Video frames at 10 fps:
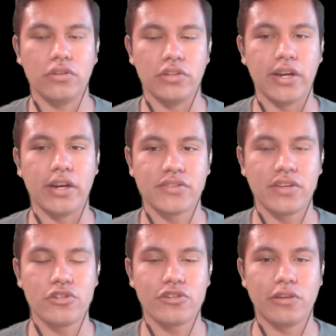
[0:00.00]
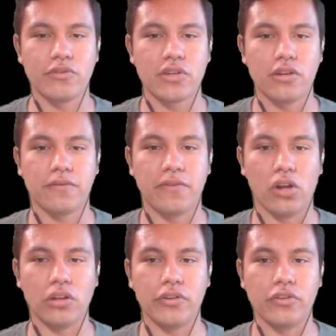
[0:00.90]
Yeah, essentially it was gonna
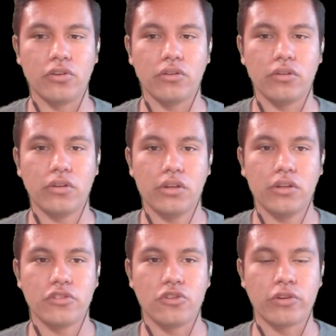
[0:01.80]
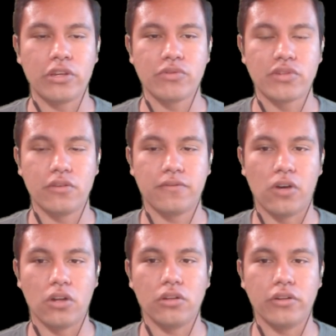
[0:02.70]
fall under, Turkey was gonna
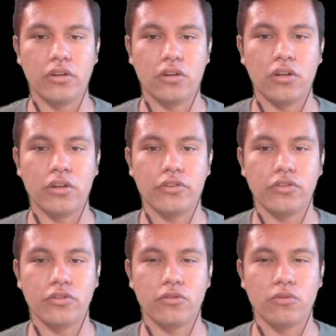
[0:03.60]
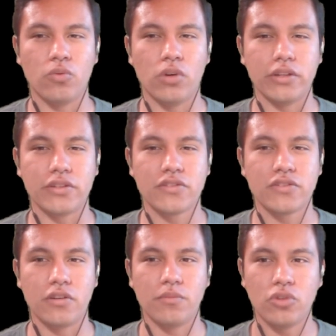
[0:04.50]
fall under, what,
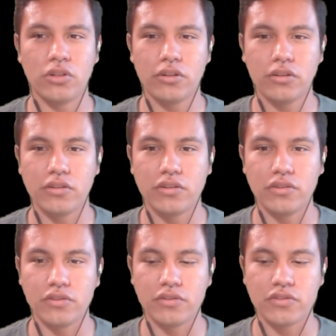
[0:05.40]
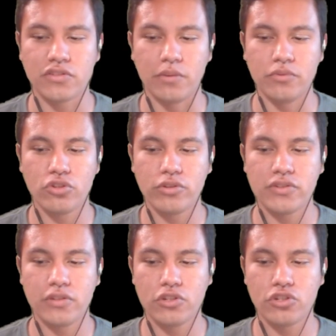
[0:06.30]
somewhat? Some
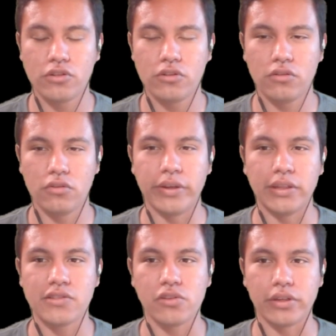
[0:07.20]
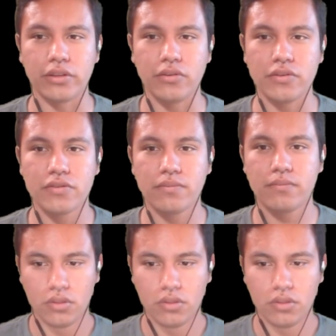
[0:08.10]
jurisdiction? Wait, let's look at this.